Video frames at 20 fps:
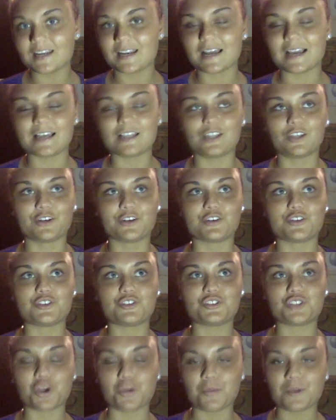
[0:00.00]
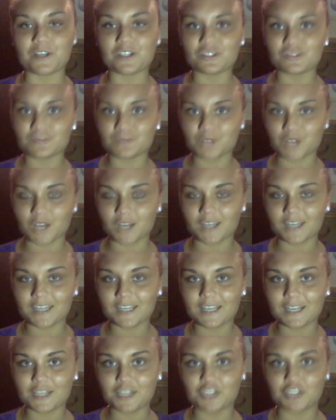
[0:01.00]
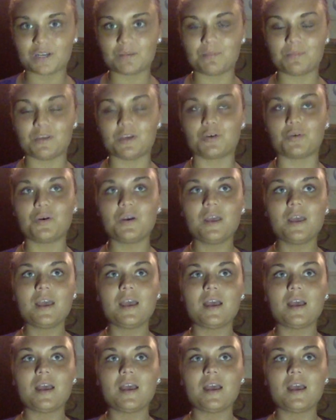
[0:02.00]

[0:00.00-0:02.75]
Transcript: and I learned so much from talking to Yan Shen Mu.